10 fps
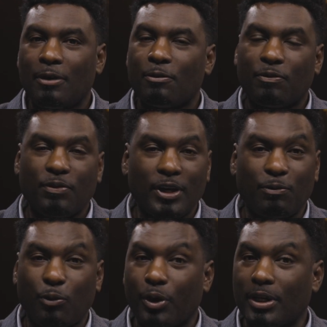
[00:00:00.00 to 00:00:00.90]
fit
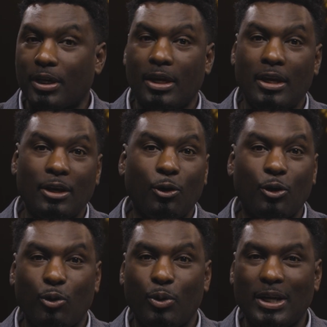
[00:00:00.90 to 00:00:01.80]
for a king or
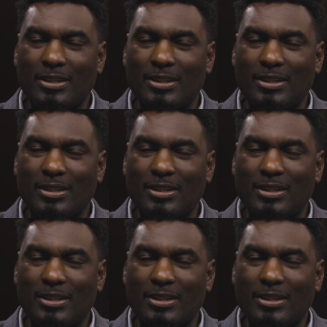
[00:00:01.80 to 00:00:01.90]
queen,